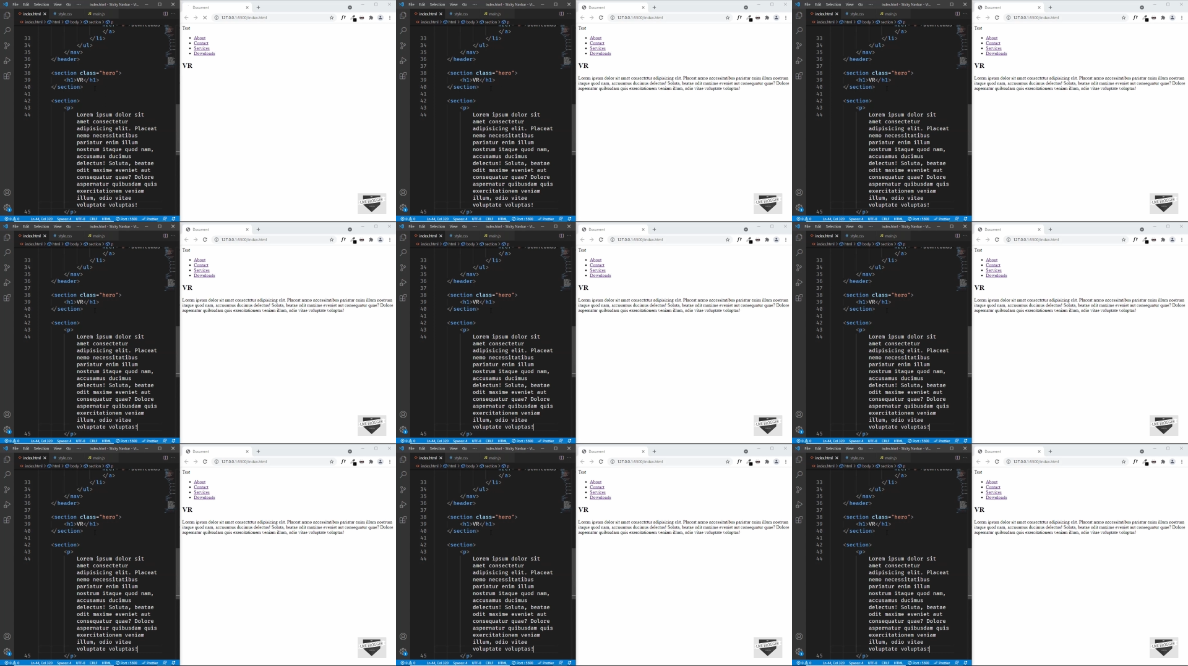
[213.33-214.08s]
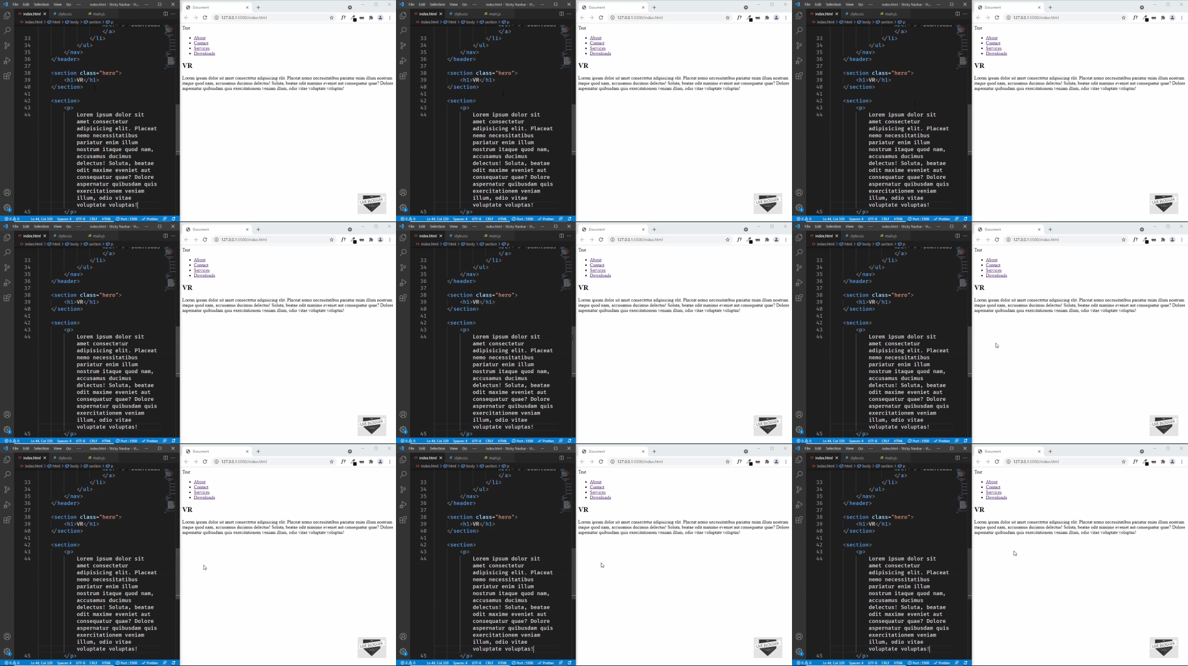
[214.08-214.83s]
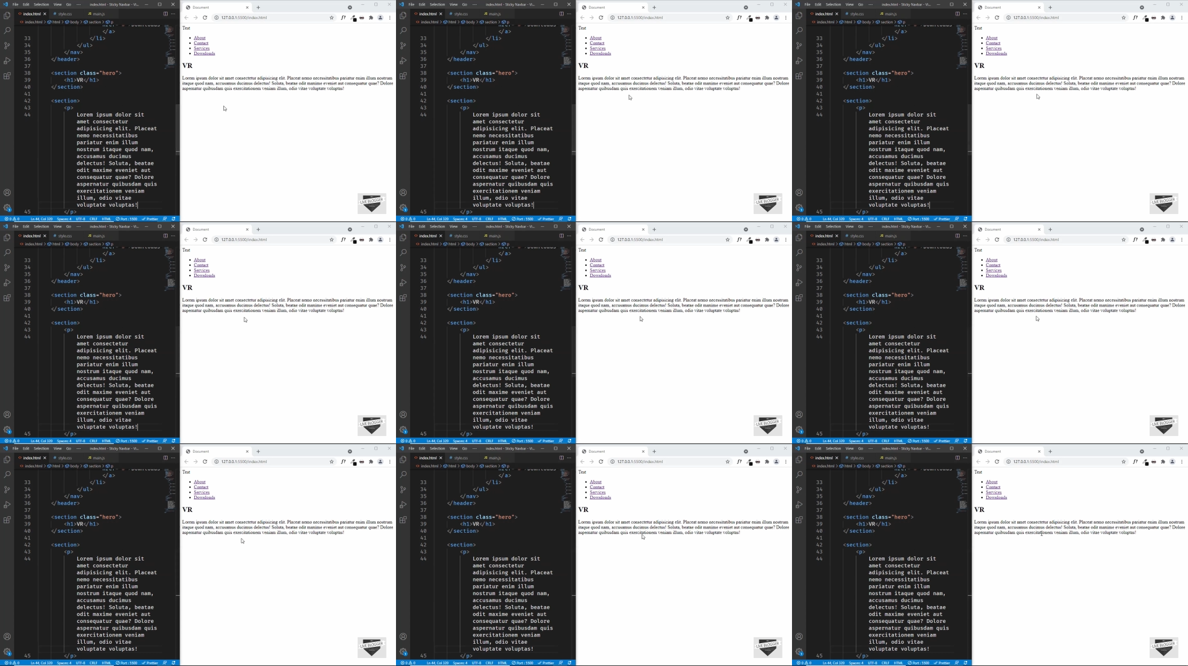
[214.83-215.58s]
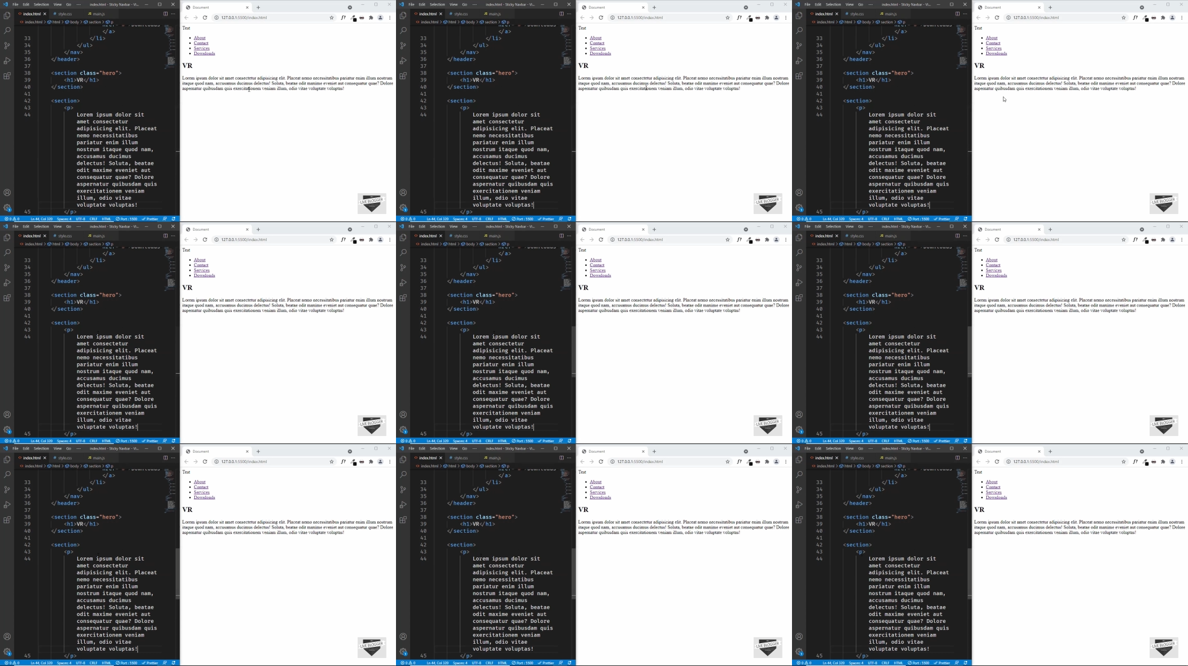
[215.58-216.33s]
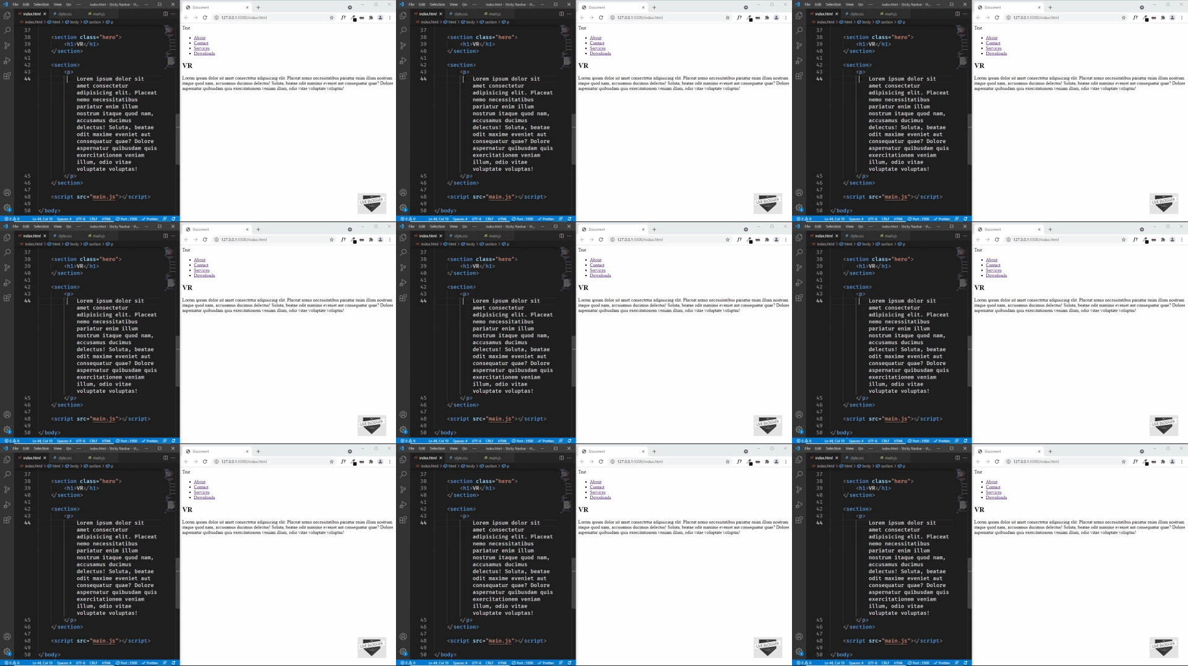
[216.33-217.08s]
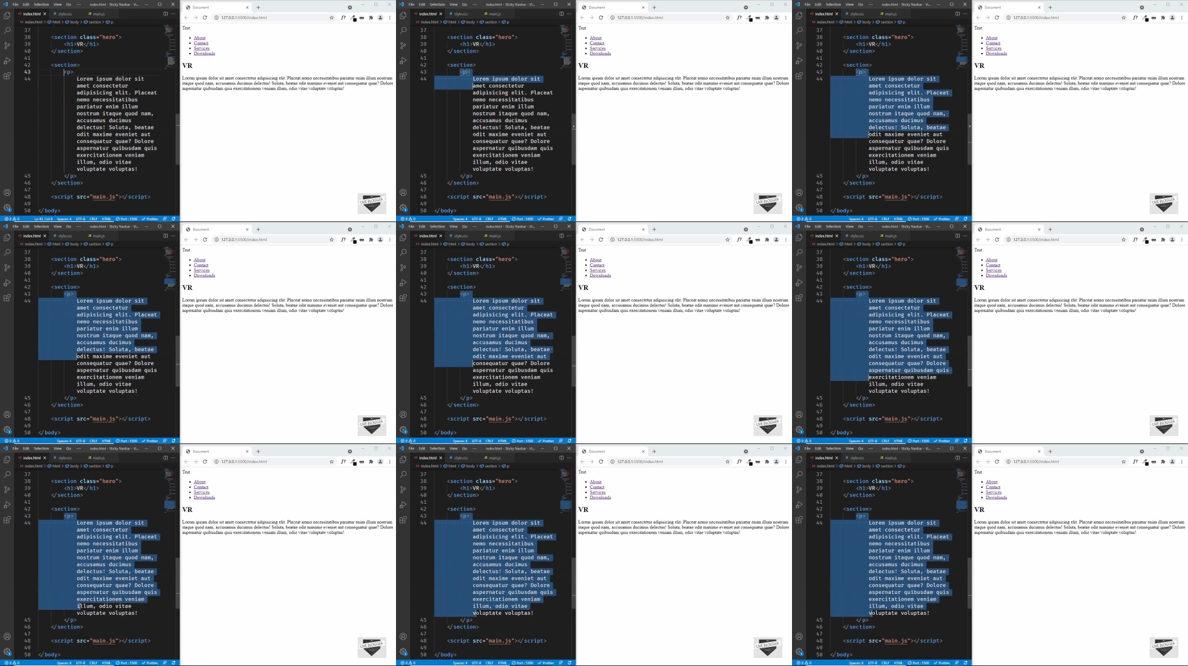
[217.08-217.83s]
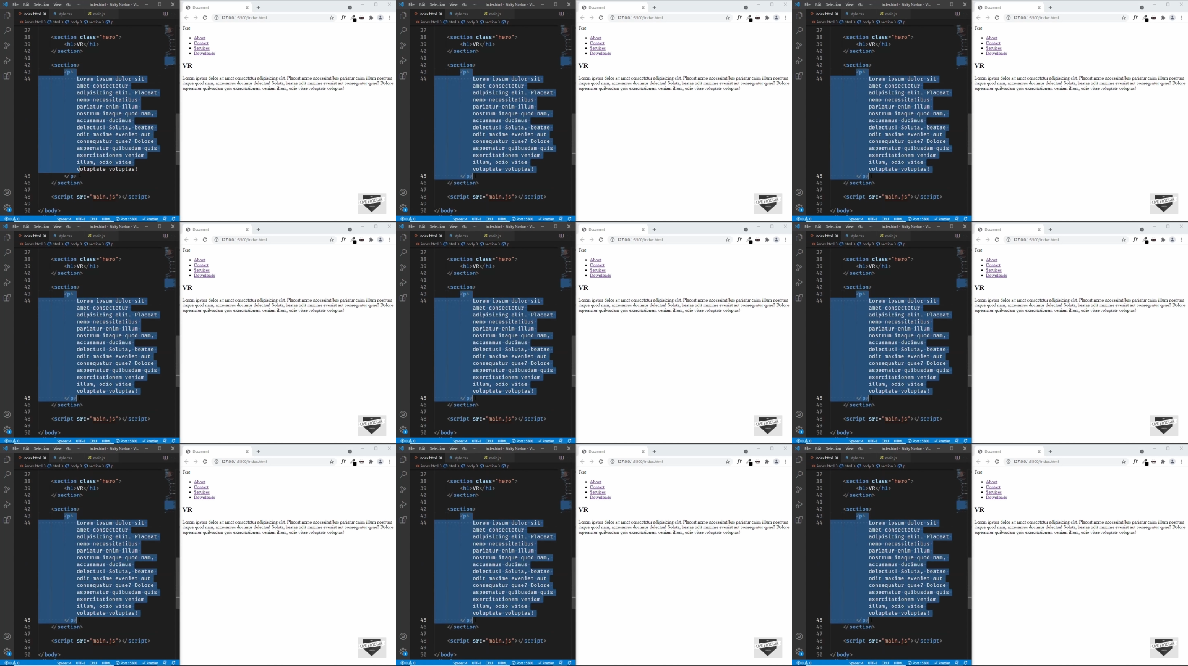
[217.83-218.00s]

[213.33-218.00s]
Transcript: (no speaker visible)